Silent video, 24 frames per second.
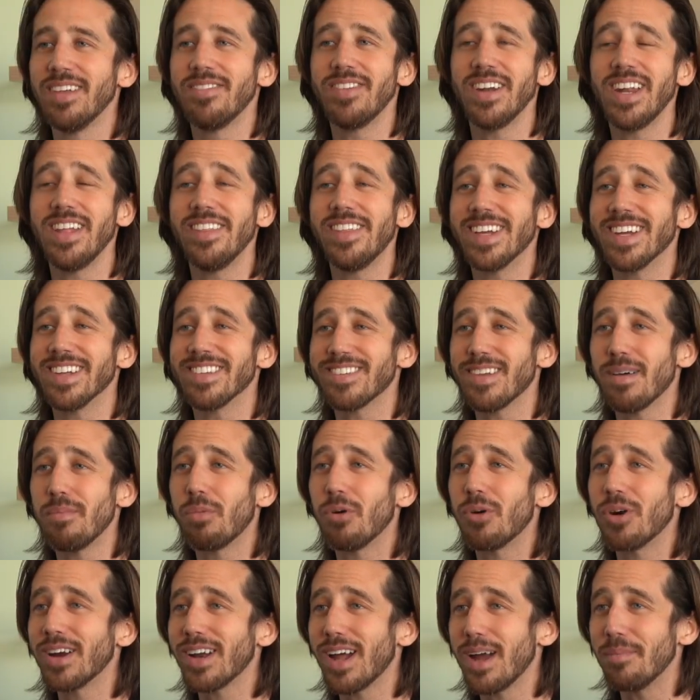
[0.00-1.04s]
If anything, at some
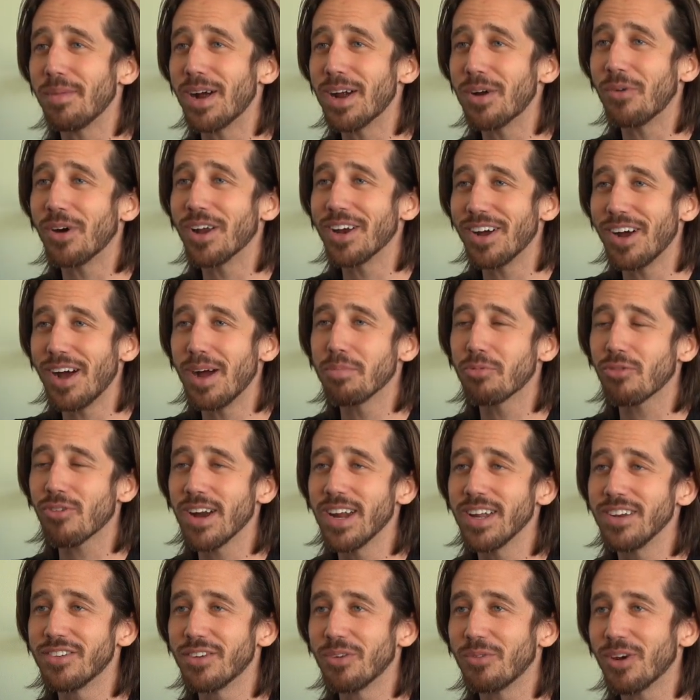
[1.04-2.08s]
point I might want to
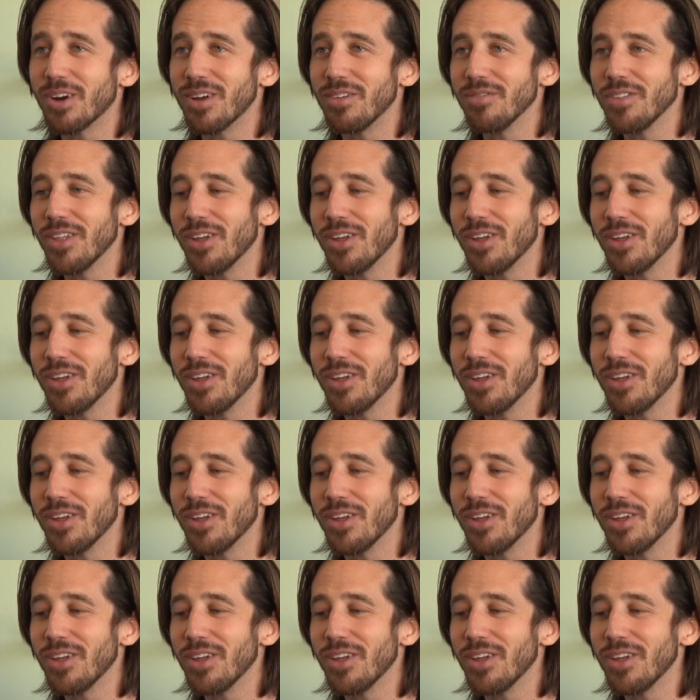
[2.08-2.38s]
upgrade to one of